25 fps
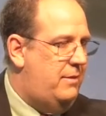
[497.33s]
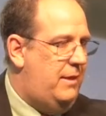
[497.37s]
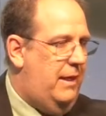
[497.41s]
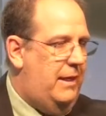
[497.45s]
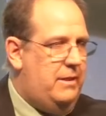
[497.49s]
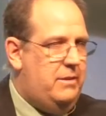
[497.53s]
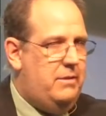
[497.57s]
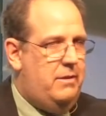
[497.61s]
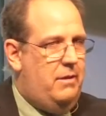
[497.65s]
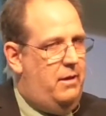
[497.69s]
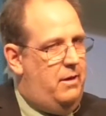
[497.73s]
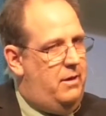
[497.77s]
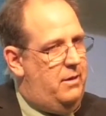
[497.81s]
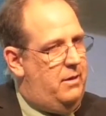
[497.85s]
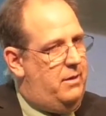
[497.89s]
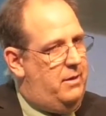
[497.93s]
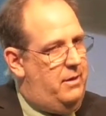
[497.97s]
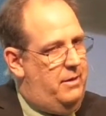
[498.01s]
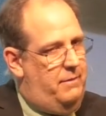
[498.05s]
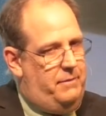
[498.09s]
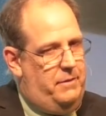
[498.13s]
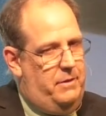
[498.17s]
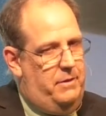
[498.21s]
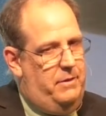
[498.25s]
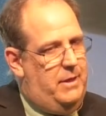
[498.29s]
Takes longer
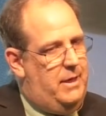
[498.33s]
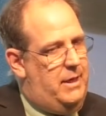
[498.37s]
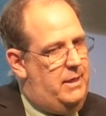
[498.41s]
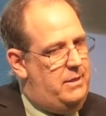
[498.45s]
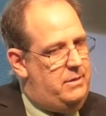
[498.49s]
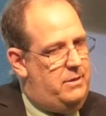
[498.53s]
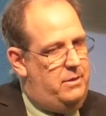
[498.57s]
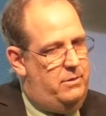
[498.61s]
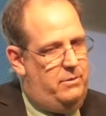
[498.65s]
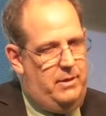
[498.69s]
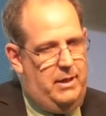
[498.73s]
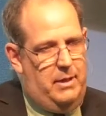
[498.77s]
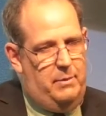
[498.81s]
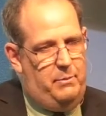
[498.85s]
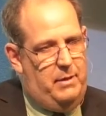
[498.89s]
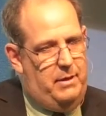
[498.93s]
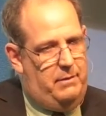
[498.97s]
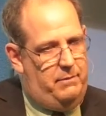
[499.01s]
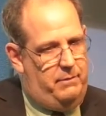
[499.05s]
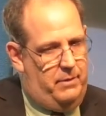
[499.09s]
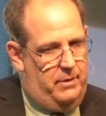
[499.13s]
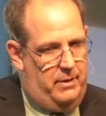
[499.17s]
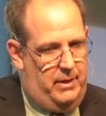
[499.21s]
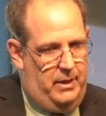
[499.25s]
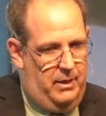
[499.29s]
if you guys don't
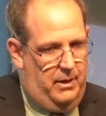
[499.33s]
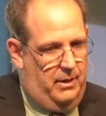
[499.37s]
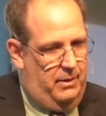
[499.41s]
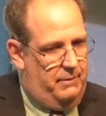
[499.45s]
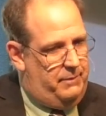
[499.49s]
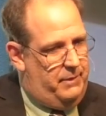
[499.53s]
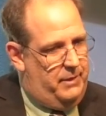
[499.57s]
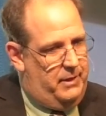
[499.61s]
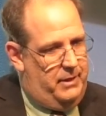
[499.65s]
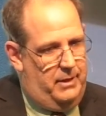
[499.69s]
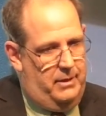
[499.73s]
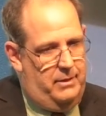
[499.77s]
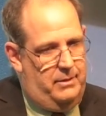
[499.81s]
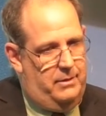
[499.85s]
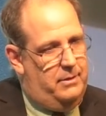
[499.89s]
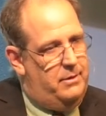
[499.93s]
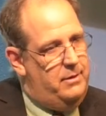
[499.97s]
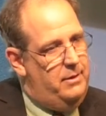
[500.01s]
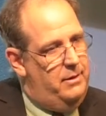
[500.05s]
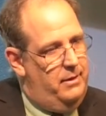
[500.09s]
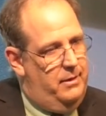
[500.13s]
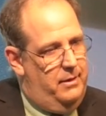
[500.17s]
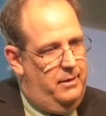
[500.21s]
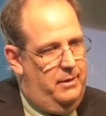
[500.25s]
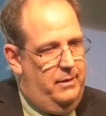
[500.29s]
amen very often.
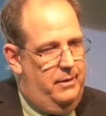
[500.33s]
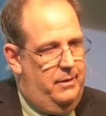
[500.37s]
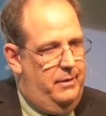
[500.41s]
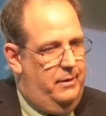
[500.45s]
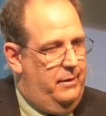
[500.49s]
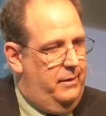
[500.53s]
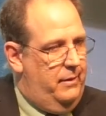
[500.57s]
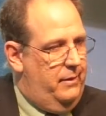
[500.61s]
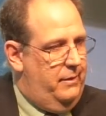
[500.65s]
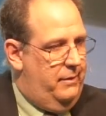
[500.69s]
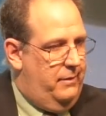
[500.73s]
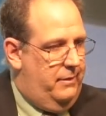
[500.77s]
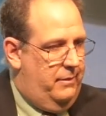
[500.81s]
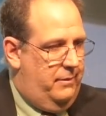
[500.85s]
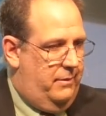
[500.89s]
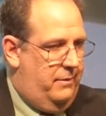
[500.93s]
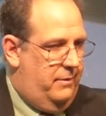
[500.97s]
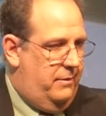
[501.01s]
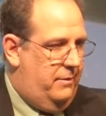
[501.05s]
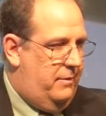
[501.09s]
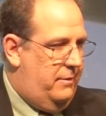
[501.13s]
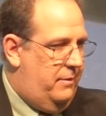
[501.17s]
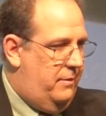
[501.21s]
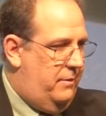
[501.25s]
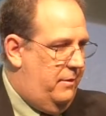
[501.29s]

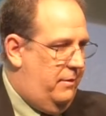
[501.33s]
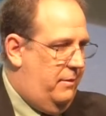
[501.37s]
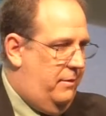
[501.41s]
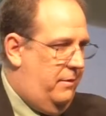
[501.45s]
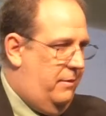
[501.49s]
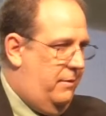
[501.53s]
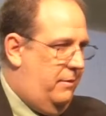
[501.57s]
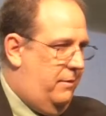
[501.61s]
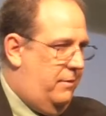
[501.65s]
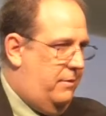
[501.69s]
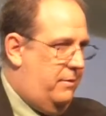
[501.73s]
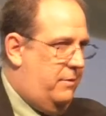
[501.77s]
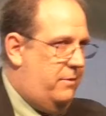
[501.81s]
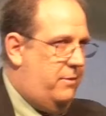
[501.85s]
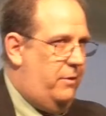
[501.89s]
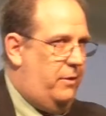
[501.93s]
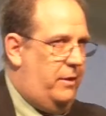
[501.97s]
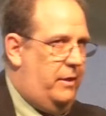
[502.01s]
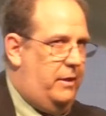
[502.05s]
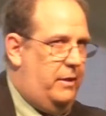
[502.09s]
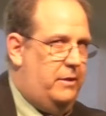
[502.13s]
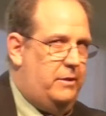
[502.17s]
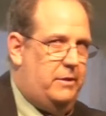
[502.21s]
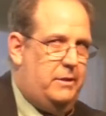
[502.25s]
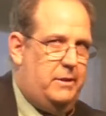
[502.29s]
Huh?
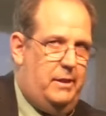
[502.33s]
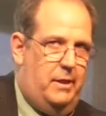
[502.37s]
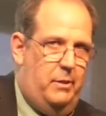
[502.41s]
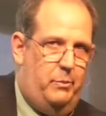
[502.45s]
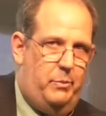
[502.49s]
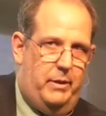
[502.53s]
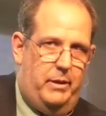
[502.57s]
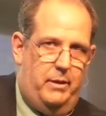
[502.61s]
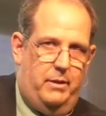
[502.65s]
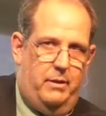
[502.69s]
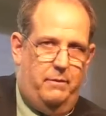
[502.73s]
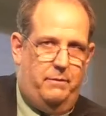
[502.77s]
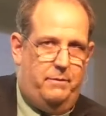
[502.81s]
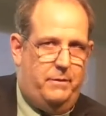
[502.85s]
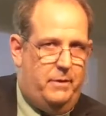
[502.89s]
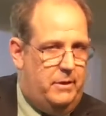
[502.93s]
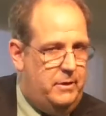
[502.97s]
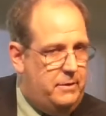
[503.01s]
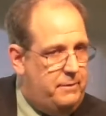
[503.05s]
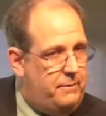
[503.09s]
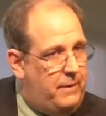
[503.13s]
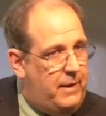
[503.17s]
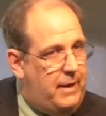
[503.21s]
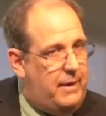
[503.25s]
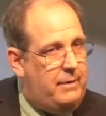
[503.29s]
You're sleeping in the
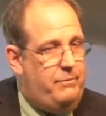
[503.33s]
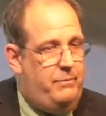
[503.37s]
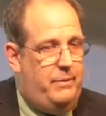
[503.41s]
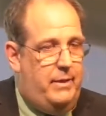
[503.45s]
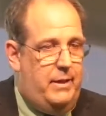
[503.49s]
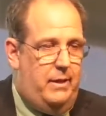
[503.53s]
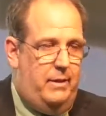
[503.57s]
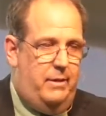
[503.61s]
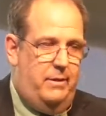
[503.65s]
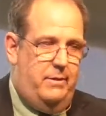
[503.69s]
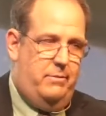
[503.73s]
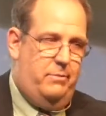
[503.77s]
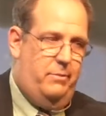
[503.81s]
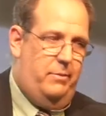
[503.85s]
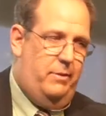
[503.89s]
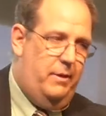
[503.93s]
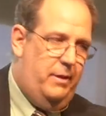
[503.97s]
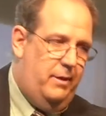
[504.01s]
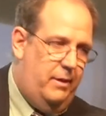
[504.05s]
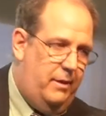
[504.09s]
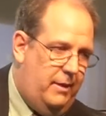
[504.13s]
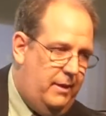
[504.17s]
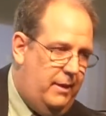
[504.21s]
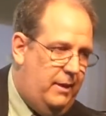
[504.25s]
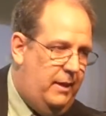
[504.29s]
first five minutes. We're
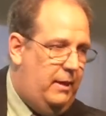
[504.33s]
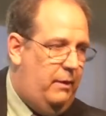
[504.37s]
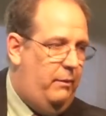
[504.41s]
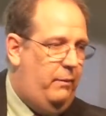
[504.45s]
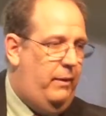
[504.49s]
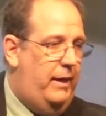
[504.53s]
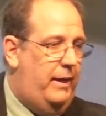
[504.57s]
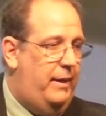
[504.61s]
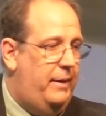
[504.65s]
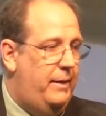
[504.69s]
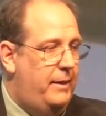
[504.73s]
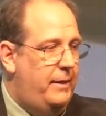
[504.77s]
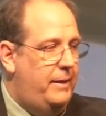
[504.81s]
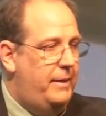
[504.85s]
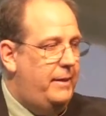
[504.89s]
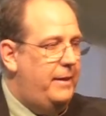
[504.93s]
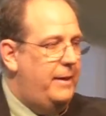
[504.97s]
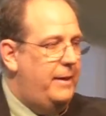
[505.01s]
going to, anyway